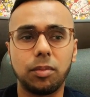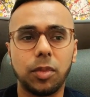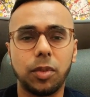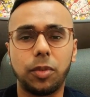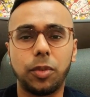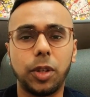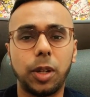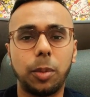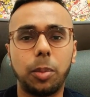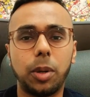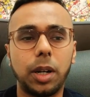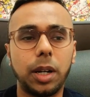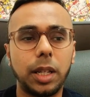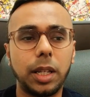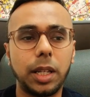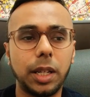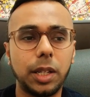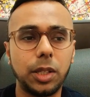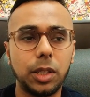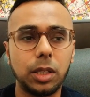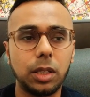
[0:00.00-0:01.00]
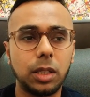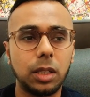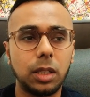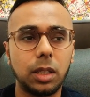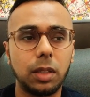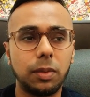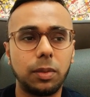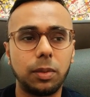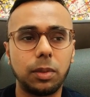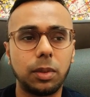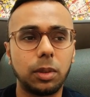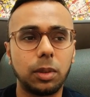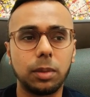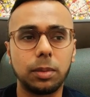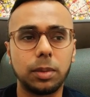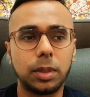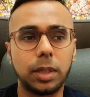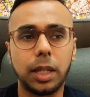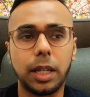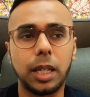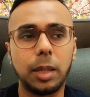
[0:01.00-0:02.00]
third-party engine. They've got
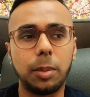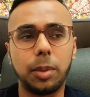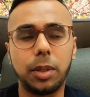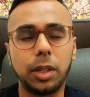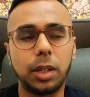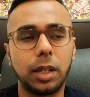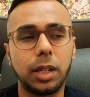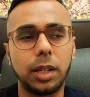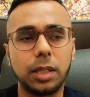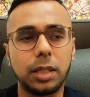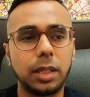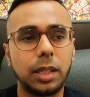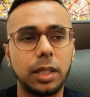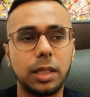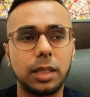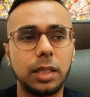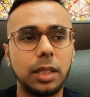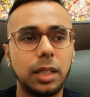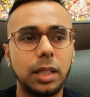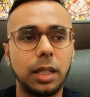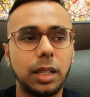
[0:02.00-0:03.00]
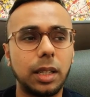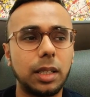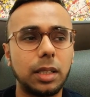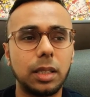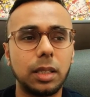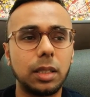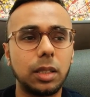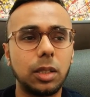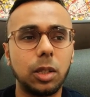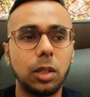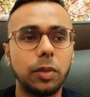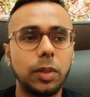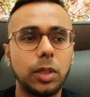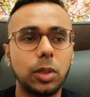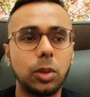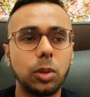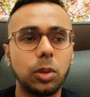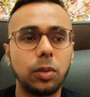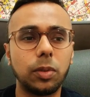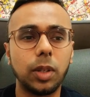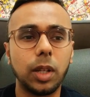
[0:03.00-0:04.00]
APIs and SDKs, and they're
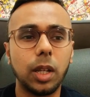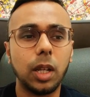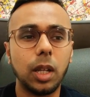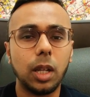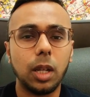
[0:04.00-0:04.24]
sort of